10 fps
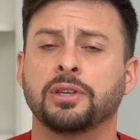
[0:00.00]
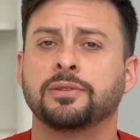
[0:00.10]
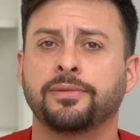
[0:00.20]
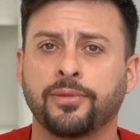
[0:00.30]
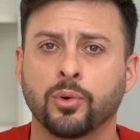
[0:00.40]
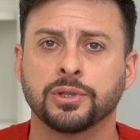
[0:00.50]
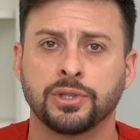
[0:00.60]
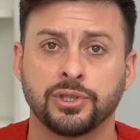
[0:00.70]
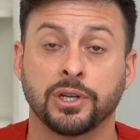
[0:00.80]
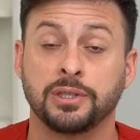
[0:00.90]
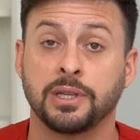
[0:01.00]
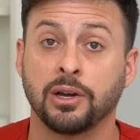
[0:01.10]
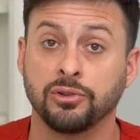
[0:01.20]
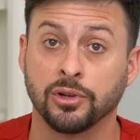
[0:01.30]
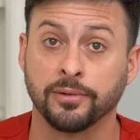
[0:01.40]
This force shuts
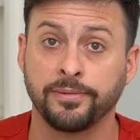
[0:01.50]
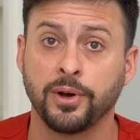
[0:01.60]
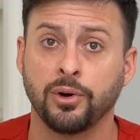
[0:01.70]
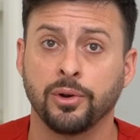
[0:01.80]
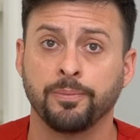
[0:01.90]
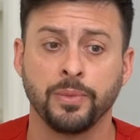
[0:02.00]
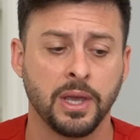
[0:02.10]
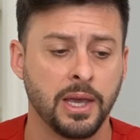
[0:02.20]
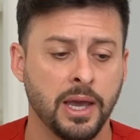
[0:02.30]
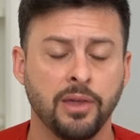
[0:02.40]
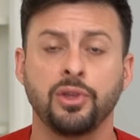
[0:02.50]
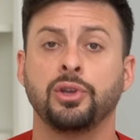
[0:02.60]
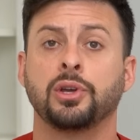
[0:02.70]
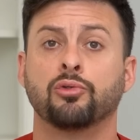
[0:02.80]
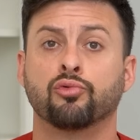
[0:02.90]
down your phone, and then
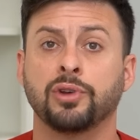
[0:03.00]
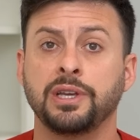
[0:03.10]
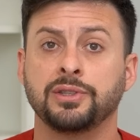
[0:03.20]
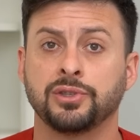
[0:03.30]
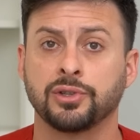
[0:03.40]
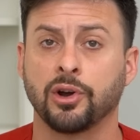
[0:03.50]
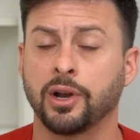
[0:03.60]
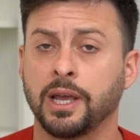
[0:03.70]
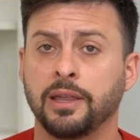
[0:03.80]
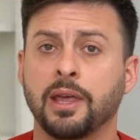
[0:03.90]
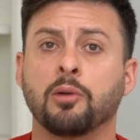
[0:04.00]
you can restart it.